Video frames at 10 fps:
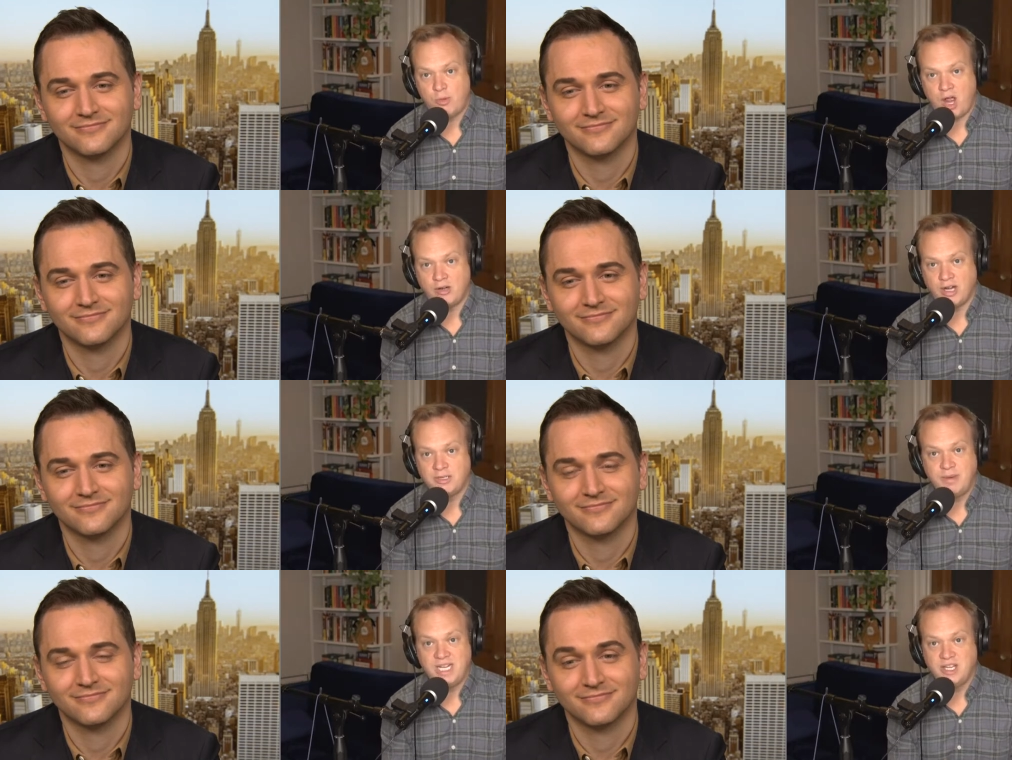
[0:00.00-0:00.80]
Speaker 1: progress
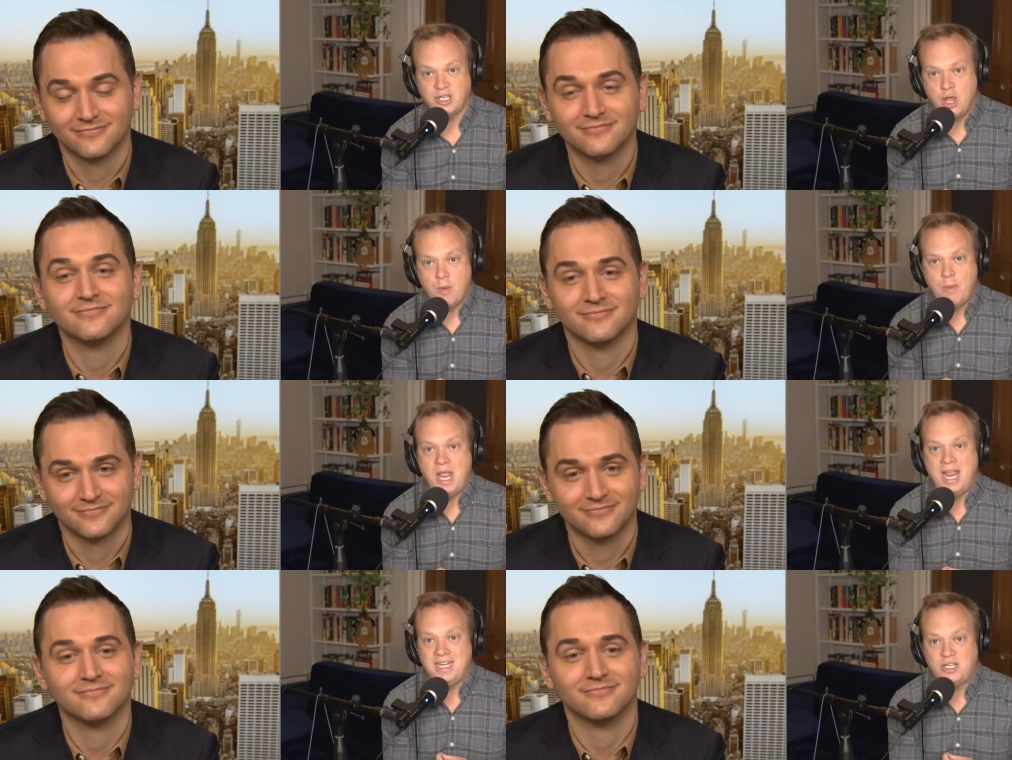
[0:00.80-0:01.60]
because
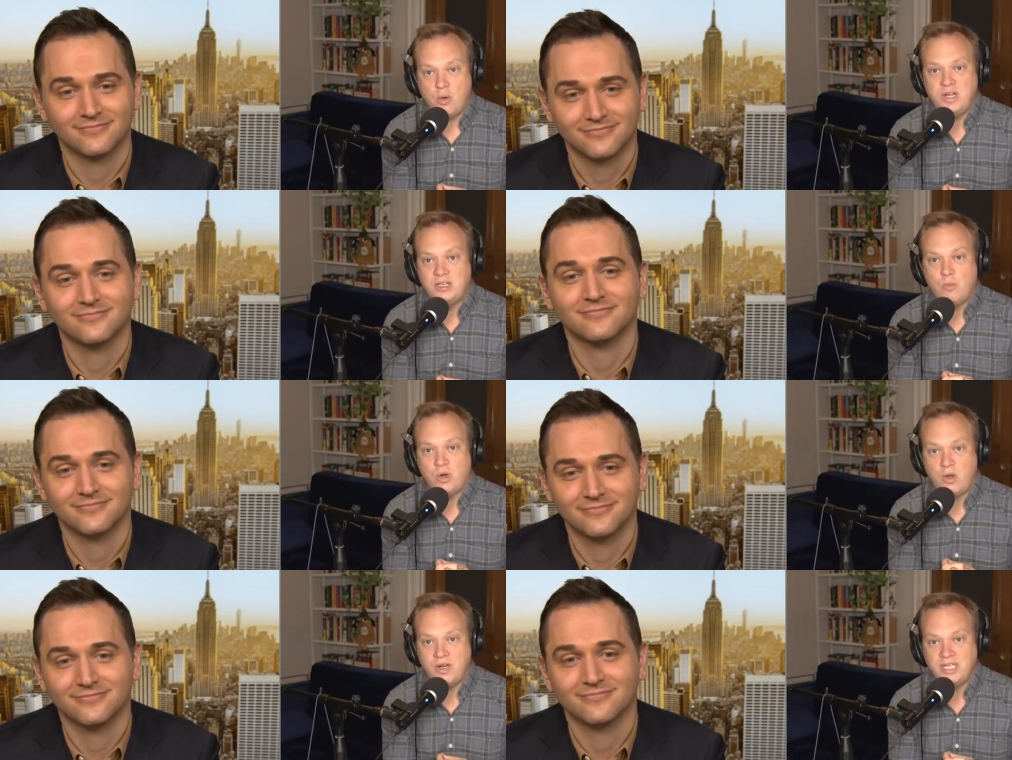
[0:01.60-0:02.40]
it's going to we're
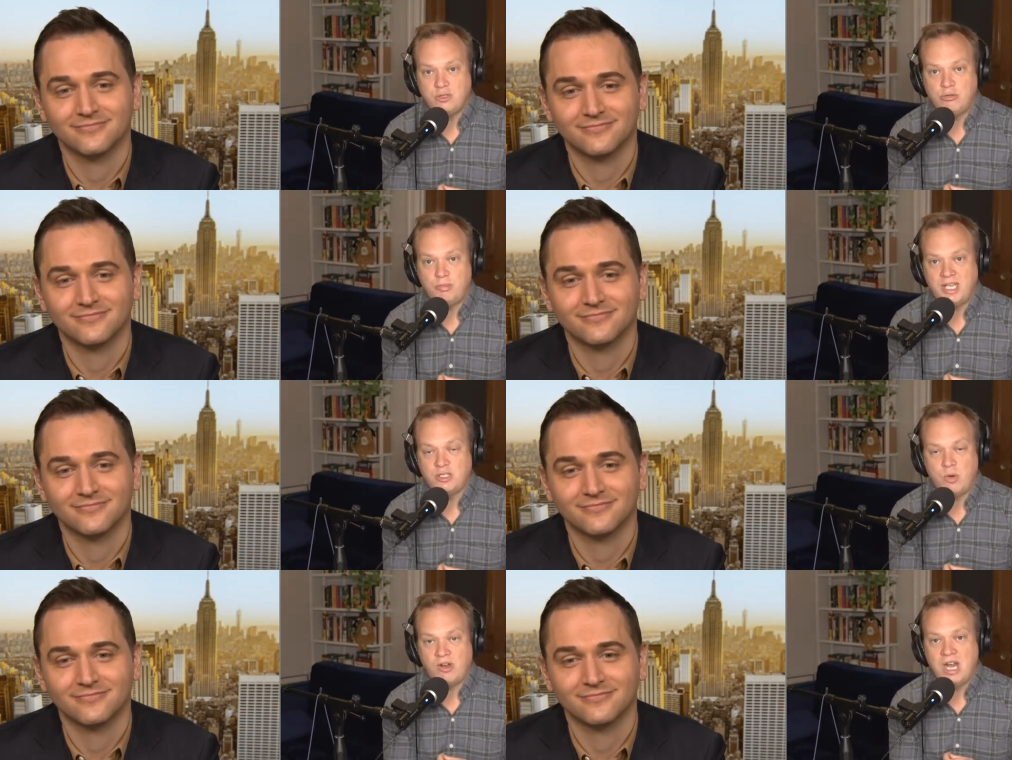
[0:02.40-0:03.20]
going to get to a place
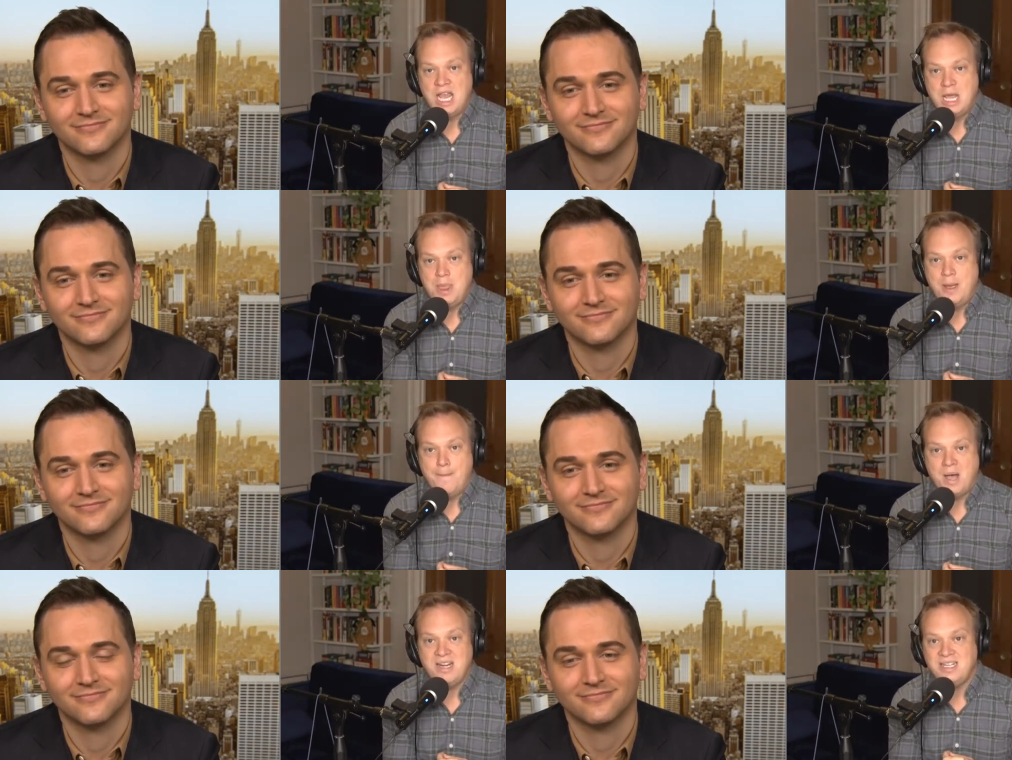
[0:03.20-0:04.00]
where the
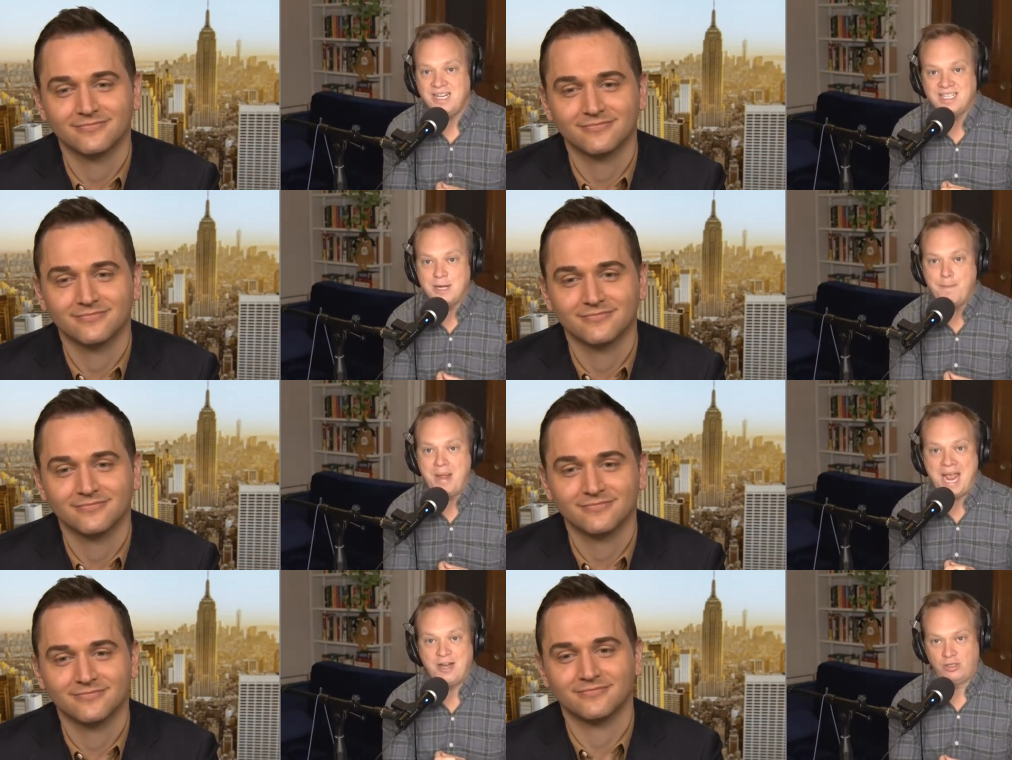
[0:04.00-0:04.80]
money doesn't
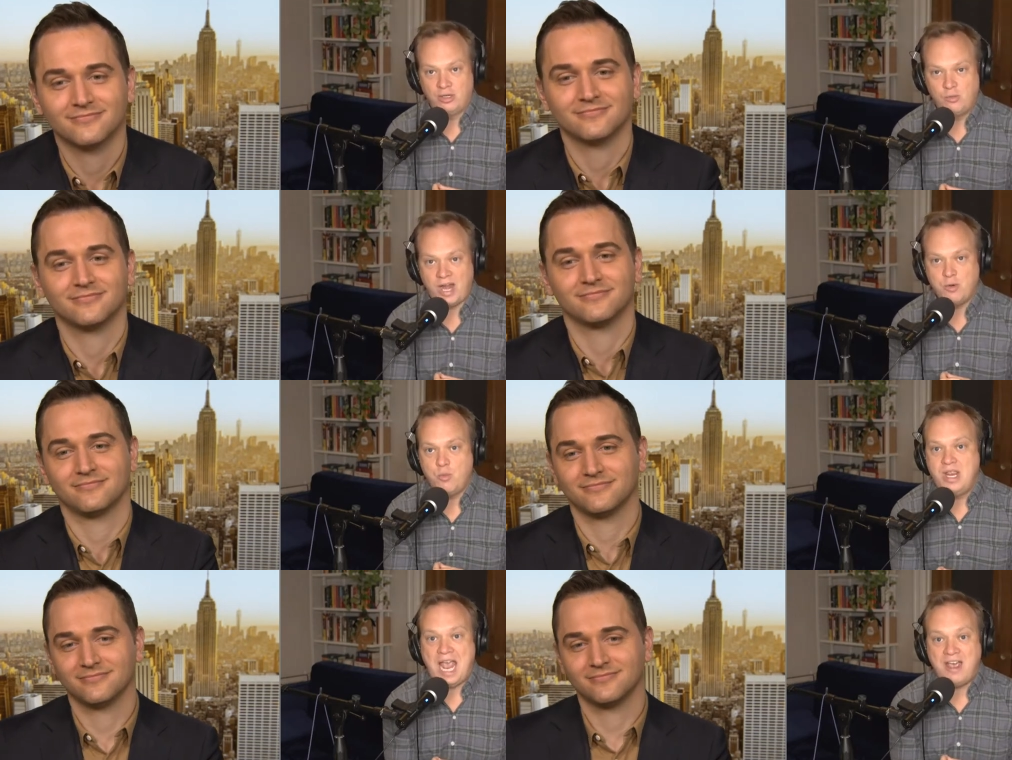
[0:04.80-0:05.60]
matter right we
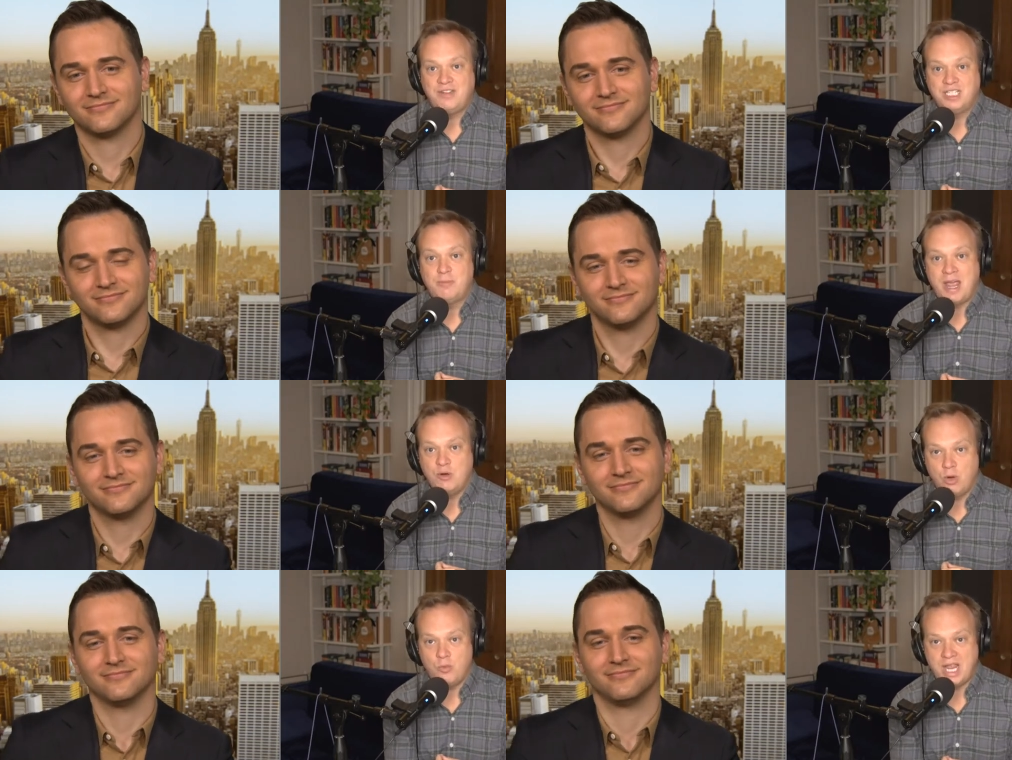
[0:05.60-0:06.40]
have to spend
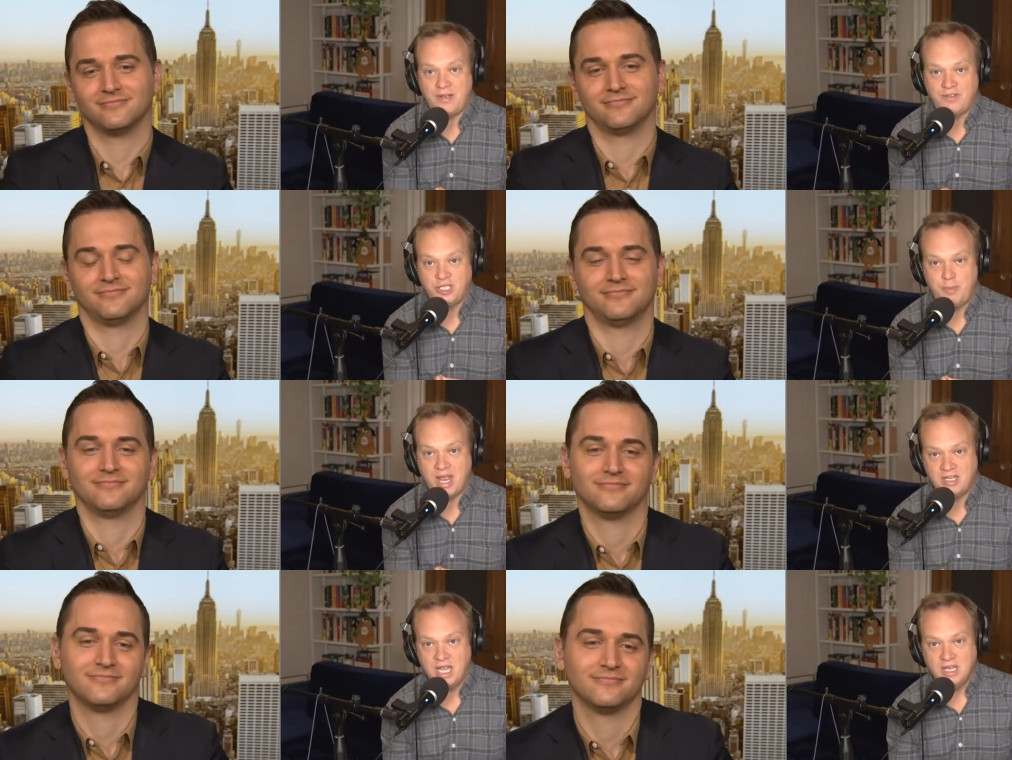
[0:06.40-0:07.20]
what we have to spend
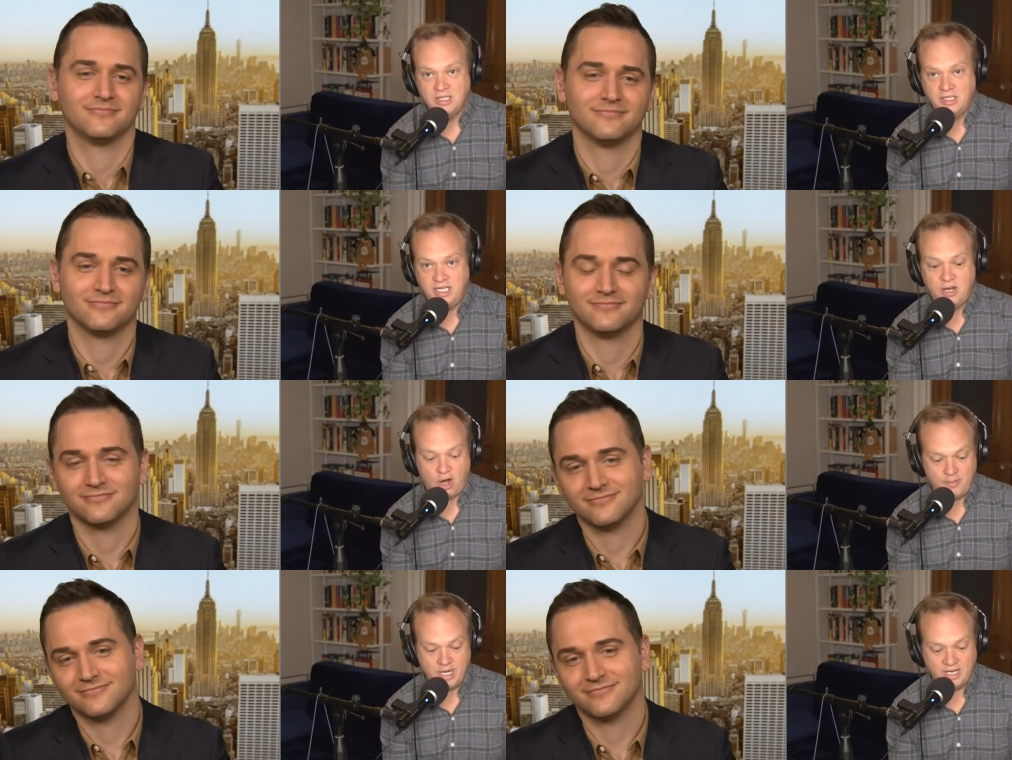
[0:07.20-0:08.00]
to
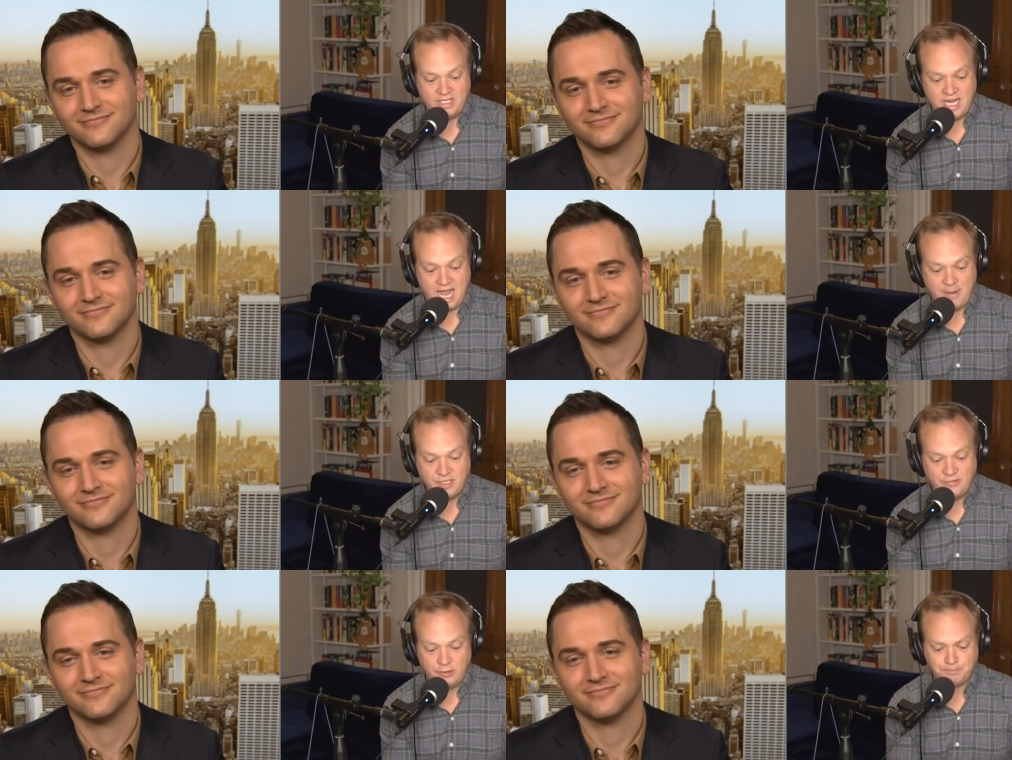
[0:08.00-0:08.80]
decarbonize the
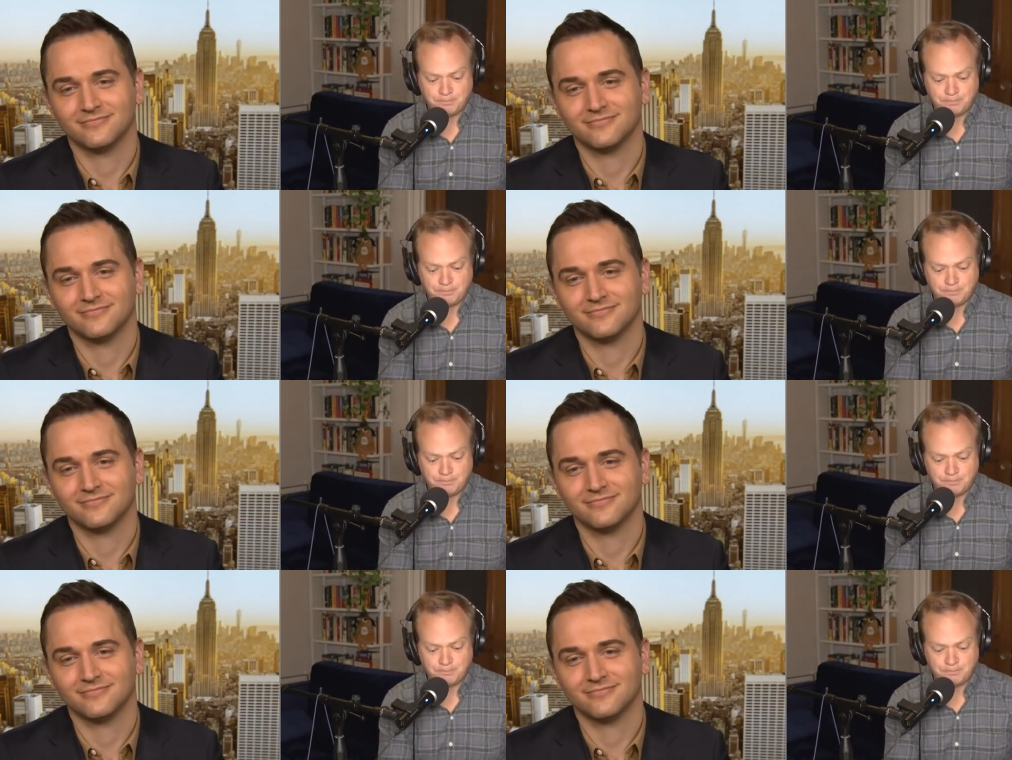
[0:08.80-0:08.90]
atmosphere